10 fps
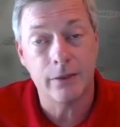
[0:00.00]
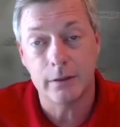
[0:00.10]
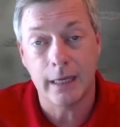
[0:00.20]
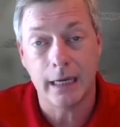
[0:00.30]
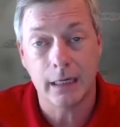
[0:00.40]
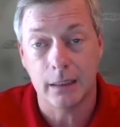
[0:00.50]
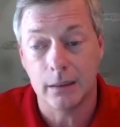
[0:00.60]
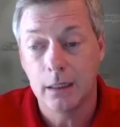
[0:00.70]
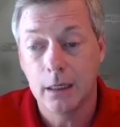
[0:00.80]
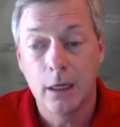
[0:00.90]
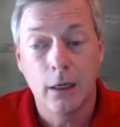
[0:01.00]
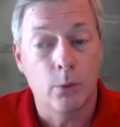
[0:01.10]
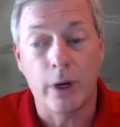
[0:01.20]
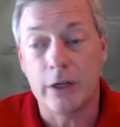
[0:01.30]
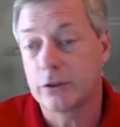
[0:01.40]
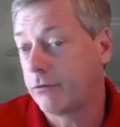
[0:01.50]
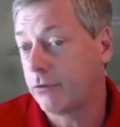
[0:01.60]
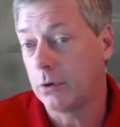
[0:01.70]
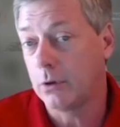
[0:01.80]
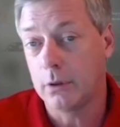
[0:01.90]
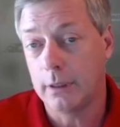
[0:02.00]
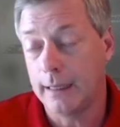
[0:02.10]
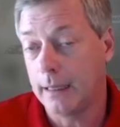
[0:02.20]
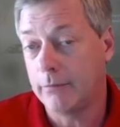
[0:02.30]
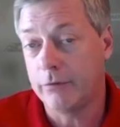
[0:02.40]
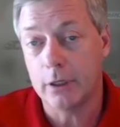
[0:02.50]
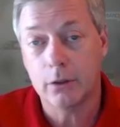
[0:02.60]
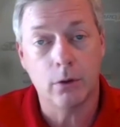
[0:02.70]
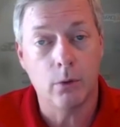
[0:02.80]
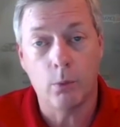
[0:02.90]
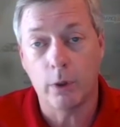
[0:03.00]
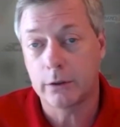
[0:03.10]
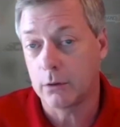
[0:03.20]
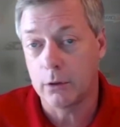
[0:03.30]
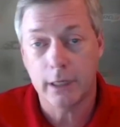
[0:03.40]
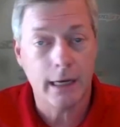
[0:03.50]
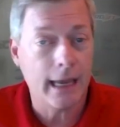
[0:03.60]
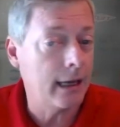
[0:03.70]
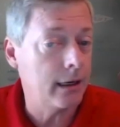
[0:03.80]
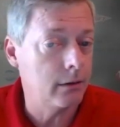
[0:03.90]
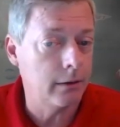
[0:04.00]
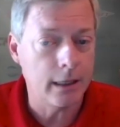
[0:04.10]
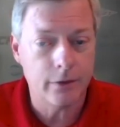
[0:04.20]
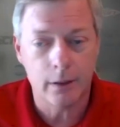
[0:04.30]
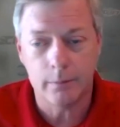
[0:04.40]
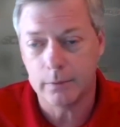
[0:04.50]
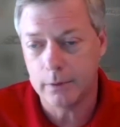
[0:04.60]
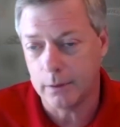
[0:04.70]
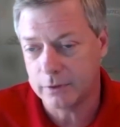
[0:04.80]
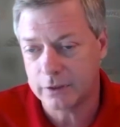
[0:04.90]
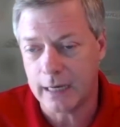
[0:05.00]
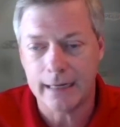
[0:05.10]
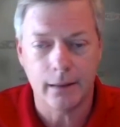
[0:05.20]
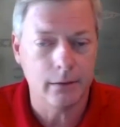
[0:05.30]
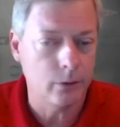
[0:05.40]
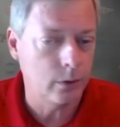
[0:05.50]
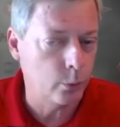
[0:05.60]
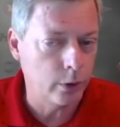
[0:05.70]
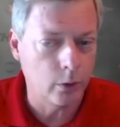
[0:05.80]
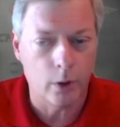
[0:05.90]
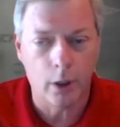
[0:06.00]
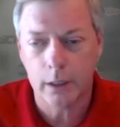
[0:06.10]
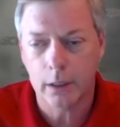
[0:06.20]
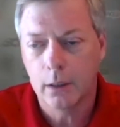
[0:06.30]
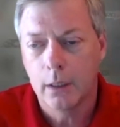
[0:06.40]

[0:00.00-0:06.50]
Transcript: The tech can reach the full vehicle, what they're looking at underneath it, you know, beside it, doing wheel work.